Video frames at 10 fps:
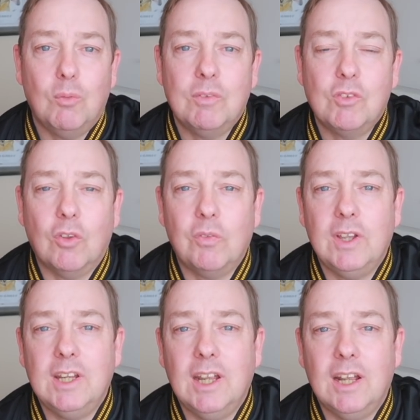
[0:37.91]
We've got
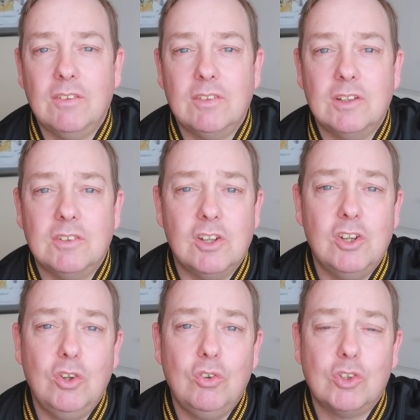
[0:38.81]
the
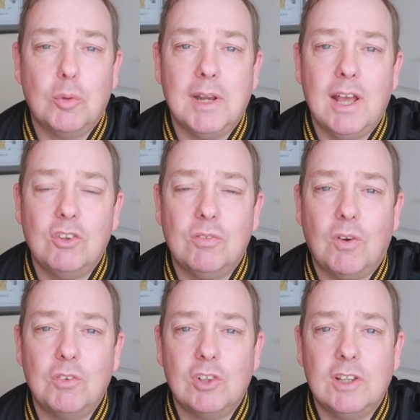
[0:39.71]
news coming out of
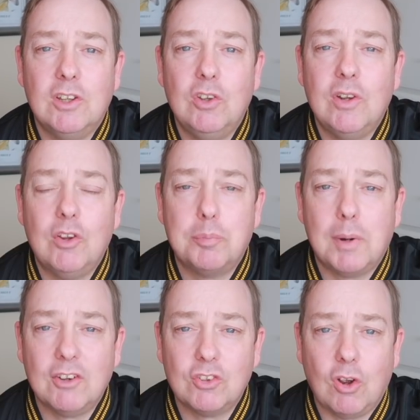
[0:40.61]
obviously Nuno's
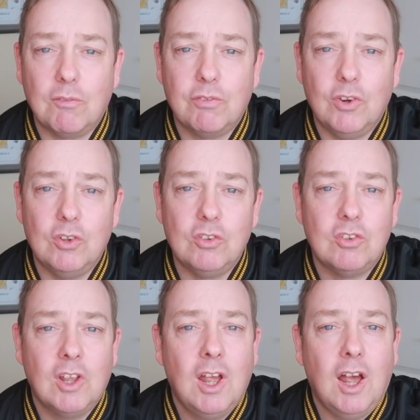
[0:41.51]
press conference.